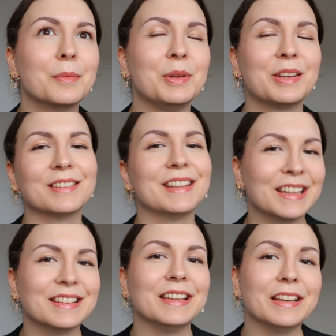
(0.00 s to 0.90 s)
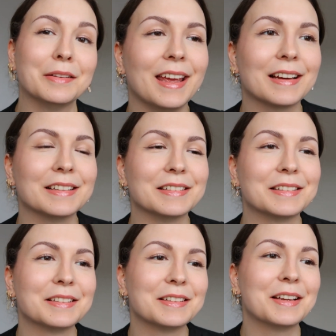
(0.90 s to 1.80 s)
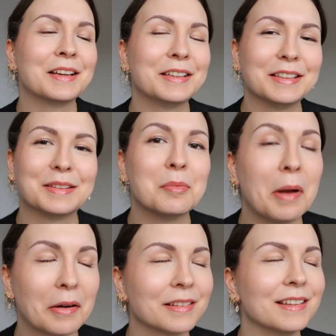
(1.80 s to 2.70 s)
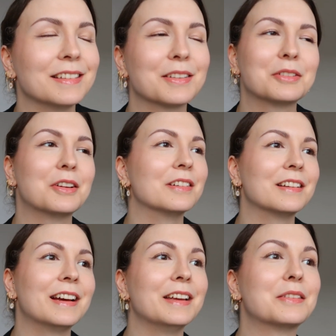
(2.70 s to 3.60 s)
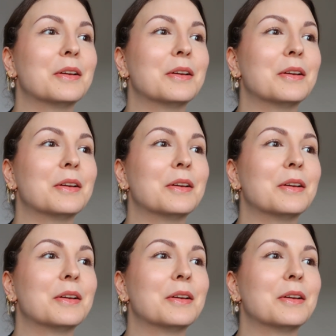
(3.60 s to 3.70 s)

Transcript: because they can see it and it's embarrassing, not gonna lie.